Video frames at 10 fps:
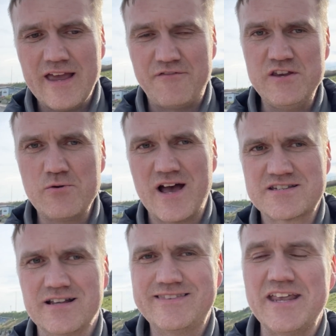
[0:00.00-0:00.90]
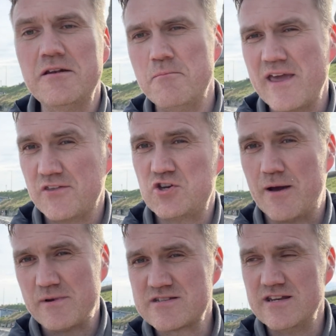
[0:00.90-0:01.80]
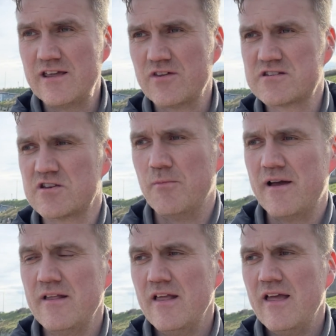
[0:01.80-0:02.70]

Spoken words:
if Newcastle didn't make the Champions League this summer,